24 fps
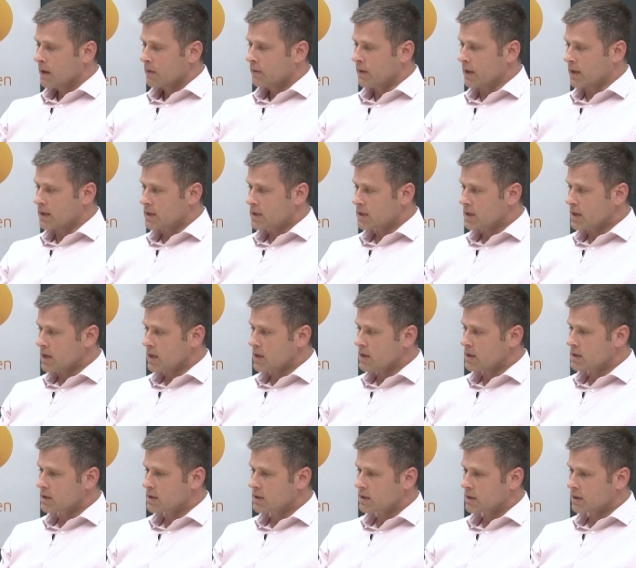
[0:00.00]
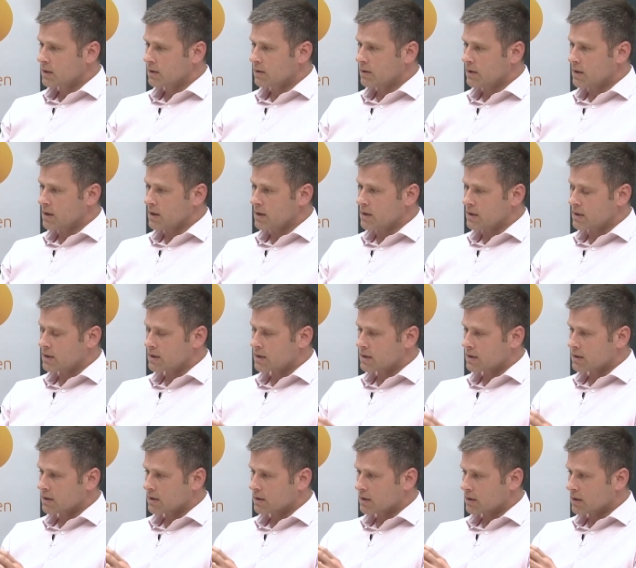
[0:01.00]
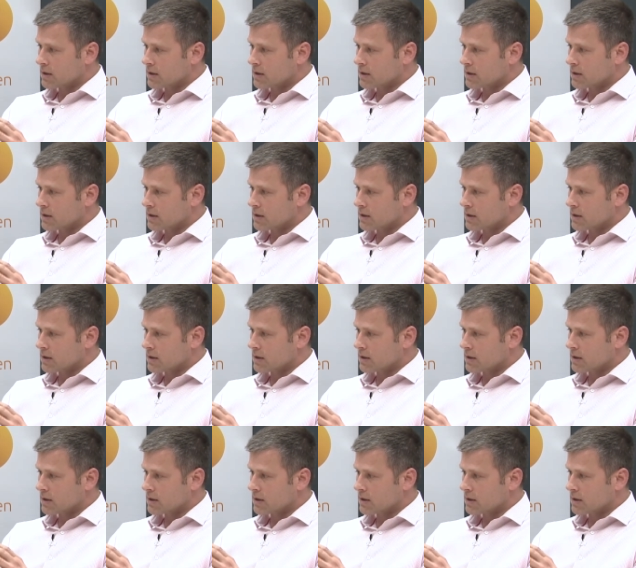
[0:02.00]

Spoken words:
that sees these